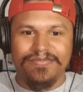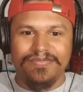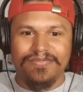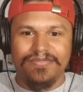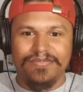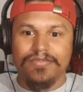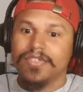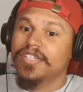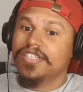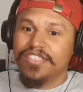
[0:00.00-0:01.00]
team is the
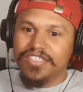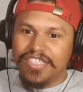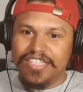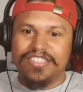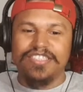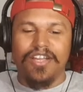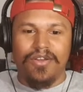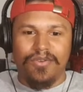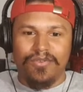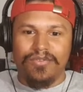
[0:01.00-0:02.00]
strongest. Gents,
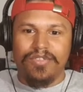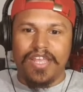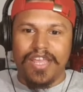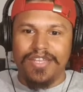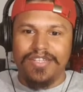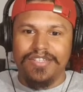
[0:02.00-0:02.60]
oh, okay.